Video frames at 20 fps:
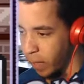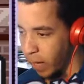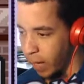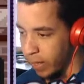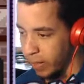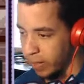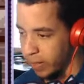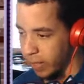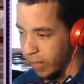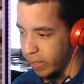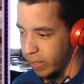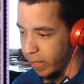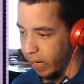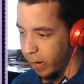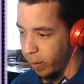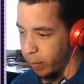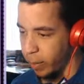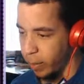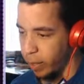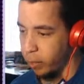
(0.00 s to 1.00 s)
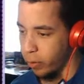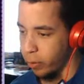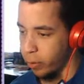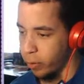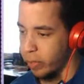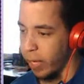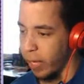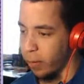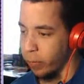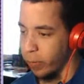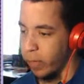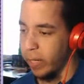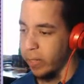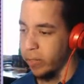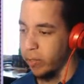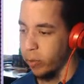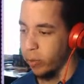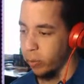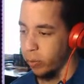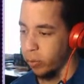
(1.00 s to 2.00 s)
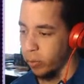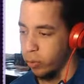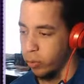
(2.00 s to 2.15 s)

I decided that I would introduce that ring to